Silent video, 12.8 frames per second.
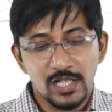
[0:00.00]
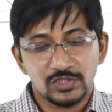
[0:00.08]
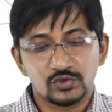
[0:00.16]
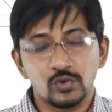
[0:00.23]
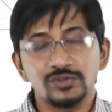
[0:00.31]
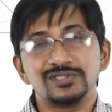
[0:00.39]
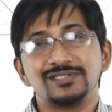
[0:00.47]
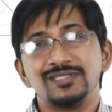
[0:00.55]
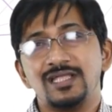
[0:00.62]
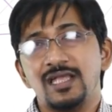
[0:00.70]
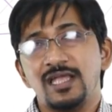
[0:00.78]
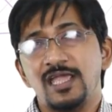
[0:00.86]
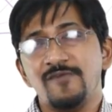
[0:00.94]
So
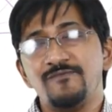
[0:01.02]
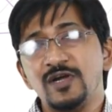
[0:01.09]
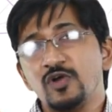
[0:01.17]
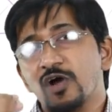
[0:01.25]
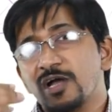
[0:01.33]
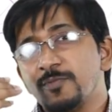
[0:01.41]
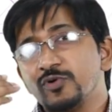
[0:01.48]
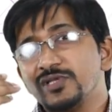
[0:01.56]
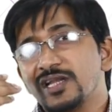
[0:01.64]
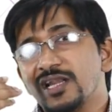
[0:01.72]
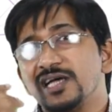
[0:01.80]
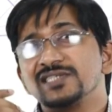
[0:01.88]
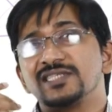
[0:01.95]
if we talk about the
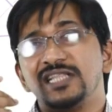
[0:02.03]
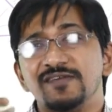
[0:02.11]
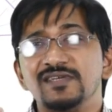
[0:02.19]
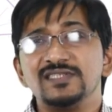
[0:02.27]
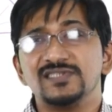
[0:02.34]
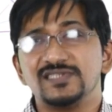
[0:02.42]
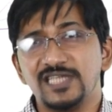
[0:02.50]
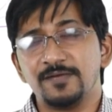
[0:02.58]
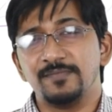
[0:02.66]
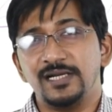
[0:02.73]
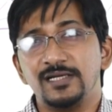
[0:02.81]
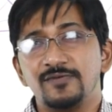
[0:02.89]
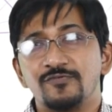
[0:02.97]
class 11th
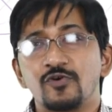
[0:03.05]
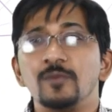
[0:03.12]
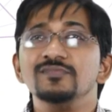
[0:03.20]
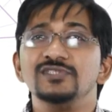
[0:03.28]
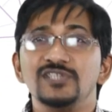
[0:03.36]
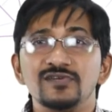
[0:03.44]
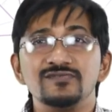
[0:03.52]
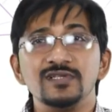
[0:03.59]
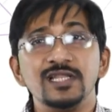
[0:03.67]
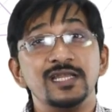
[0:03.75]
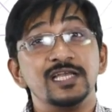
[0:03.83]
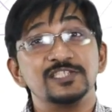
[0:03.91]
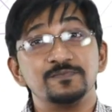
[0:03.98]
segment, from general
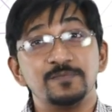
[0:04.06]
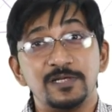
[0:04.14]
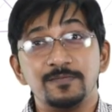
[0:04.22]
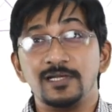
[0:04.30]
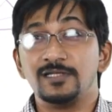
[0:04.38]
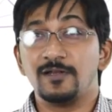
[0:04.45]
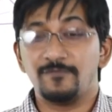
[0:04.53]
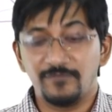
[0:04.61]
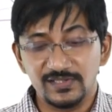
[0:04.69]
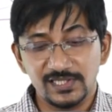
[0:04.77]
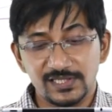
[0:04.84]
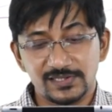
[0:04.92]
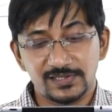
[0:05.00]
and experimental
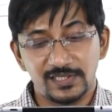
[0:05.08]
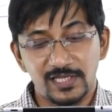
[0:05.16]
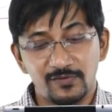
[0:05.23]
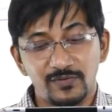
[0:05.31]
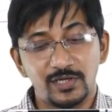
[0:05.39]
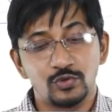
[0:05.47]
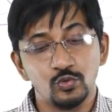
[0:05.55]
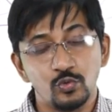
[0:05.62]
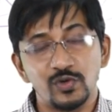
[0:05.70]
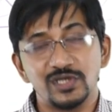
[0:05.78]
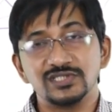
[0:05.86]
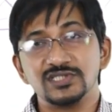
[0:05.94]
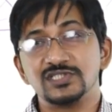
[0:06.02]
physics, there were 2
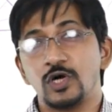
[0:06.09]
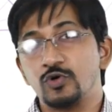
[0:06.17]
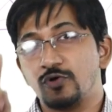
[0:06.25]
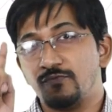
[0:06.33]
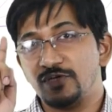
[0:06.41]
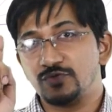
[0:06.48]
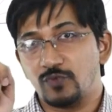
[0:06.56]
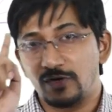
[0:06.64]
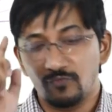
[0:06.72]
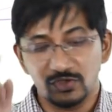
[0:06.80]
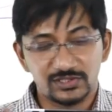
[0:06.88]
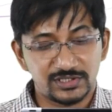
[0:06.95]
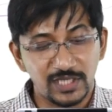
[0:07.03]
questions, out of which 1
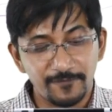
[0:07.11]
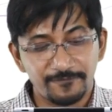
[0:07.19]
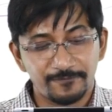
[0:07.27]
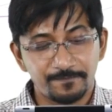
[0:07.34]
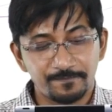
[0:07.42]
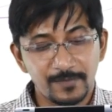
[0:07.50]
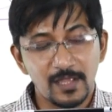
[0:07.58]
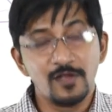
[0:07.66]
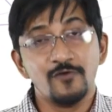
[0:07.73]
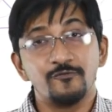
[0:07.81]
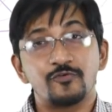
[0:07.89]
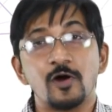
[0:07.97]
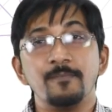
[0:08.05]
was tough.
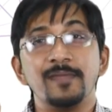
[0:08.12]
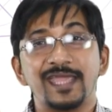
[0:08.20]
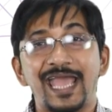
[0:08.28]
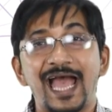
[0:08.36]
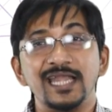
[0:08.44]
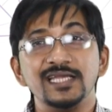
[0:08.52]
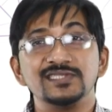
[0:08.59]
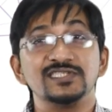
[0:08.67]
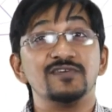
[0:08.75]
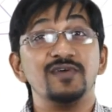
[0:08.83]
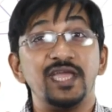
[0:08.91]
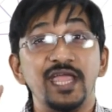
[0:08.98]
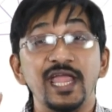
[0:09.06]
From mechanics, there
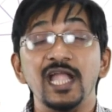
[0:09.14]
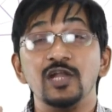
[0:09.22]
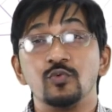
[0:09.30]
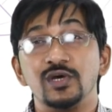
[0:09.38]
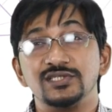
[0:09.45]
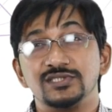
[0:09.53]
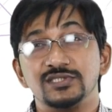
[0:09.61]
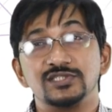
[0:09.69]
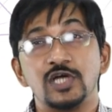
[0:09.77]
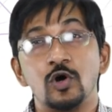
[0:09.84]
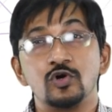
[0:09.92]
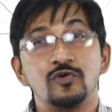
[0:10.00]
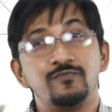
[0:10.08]
were 8 questions,
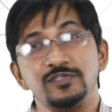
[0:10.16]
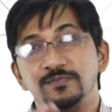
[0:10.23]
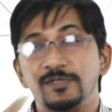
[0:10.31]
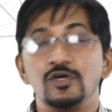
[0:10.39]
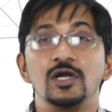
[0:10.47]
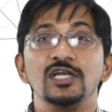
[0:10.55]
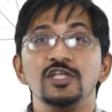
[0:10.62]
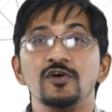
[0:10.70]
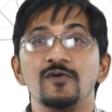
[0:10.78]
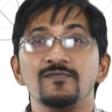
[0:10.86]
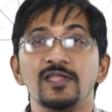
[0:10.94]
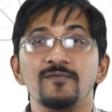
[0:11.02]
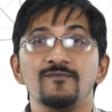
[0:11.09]
out of which majority
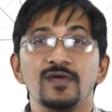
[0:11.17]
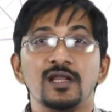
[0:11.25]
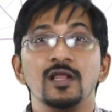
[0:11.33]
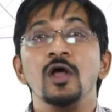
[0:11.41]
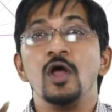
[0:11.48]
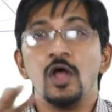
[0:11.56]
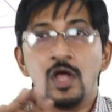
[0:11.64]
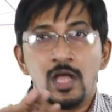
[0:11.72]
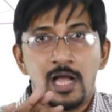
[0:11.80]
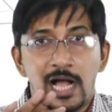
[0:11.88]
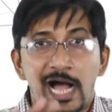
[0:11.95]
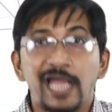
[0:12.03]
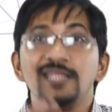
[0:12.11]
of them were
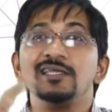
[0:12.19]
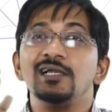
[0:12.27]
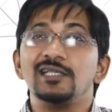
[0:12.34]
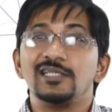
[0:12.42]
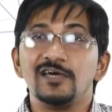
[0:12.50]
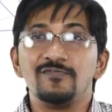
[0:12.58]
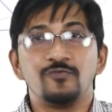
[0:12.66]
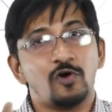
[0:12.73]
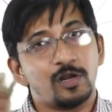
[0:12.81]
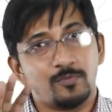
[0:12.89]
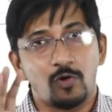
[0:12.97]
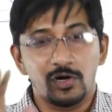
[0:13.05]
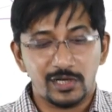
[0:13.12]
either tough or
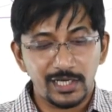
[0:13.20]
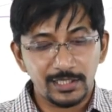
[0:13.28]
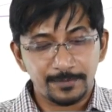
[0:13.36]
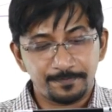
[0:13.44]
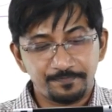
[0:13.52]
moderate.